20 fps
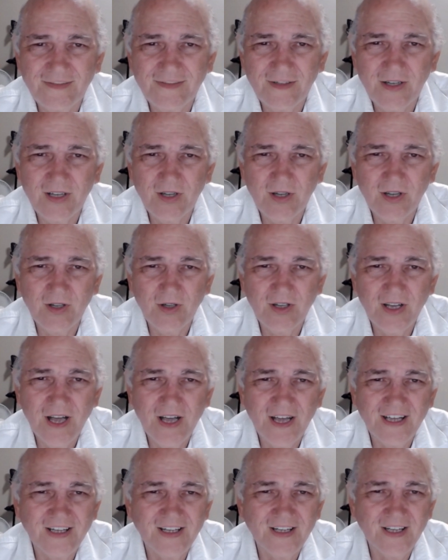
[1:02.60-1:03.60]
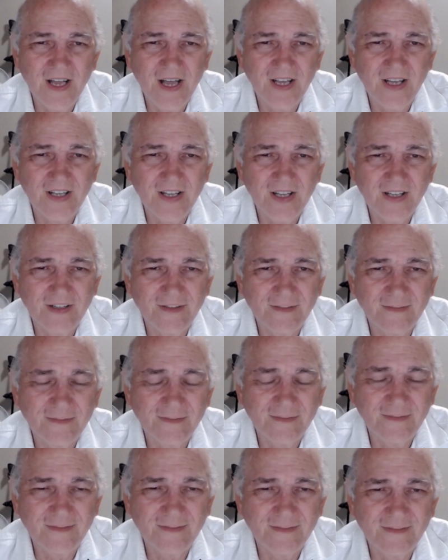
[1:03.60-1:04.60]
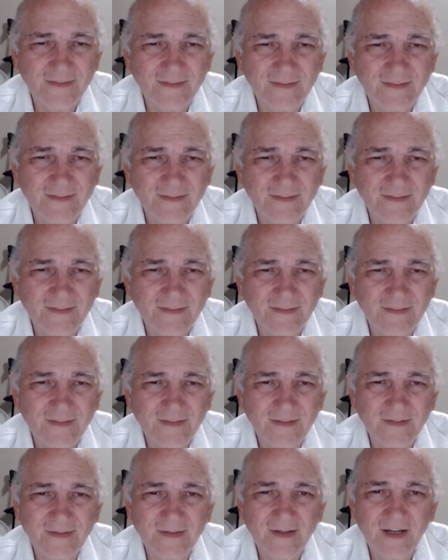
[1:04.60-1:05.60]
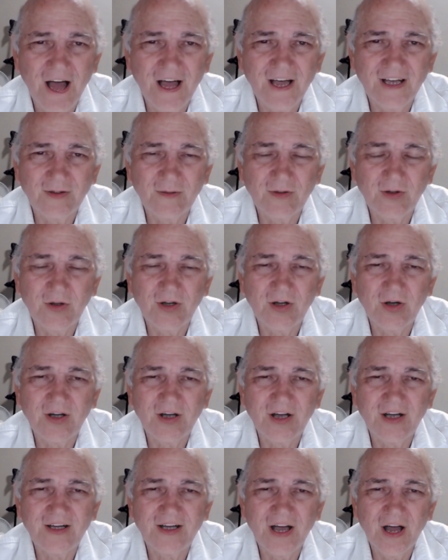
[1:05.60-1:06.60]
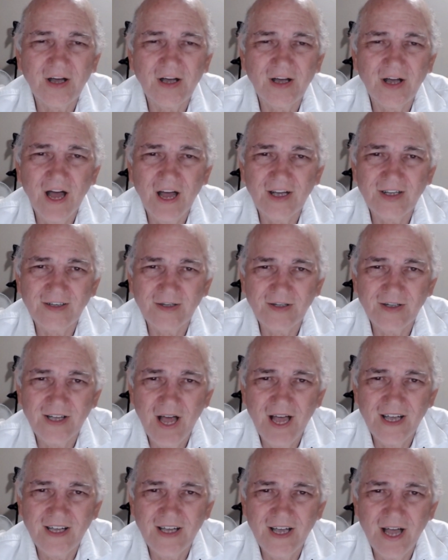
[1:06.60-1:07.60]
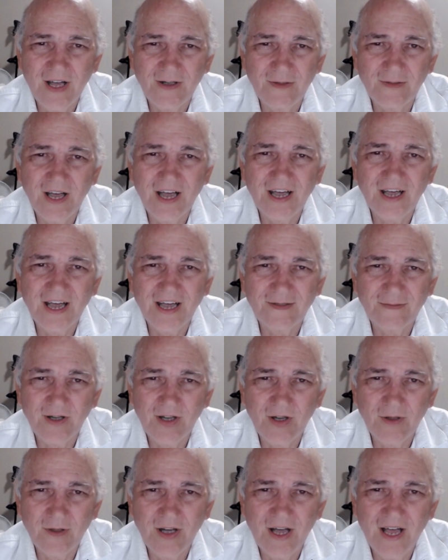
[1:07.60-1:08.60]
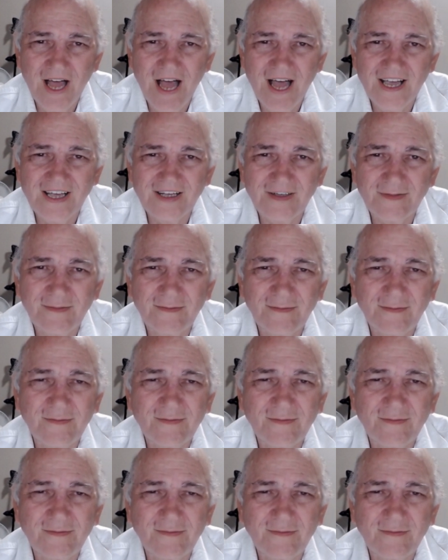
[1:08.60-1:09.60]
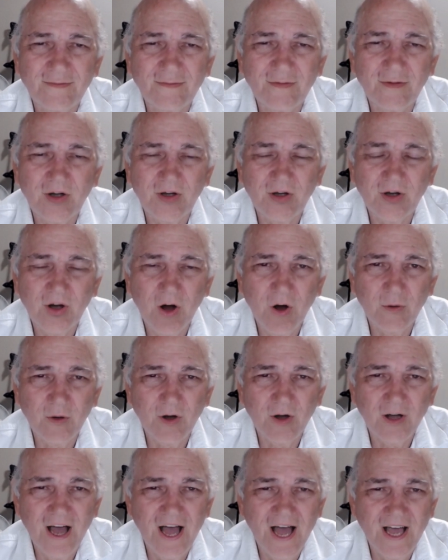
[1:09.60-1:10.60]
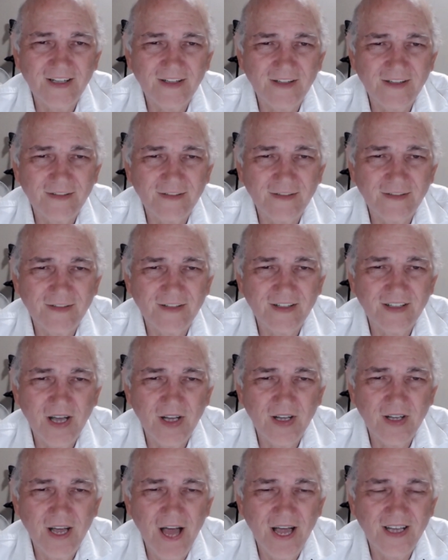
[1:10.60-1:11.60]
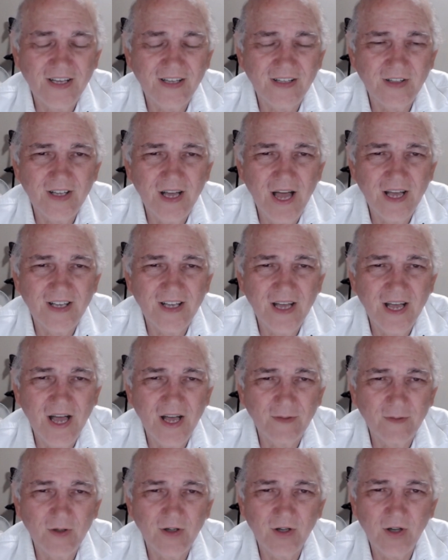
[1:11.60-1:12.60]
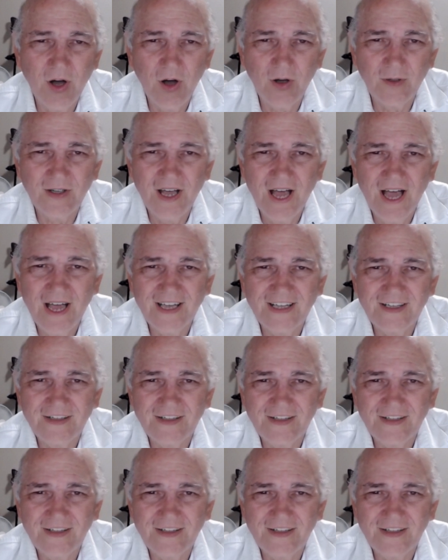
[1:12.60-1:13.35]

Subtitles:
including installation. Thank you for choosing Sterilizers.com. Email me at shlomo@sterilizers.com or call me at